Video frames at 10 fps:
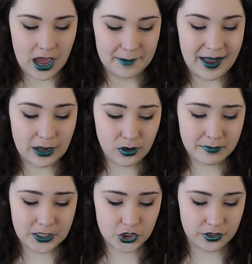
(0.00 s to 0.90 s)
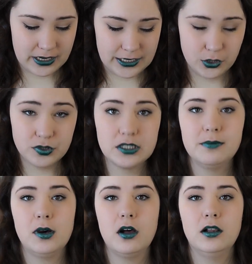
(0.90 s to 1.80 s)
Um, how do I make sure that I use
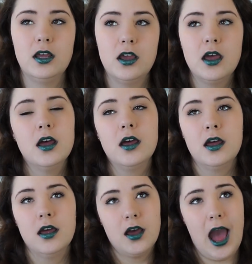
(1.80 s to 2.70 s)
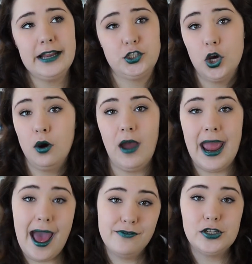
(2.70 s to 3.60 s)
them all? I don't, I
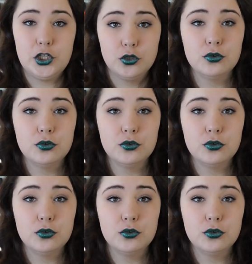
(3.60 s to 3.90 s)
haven't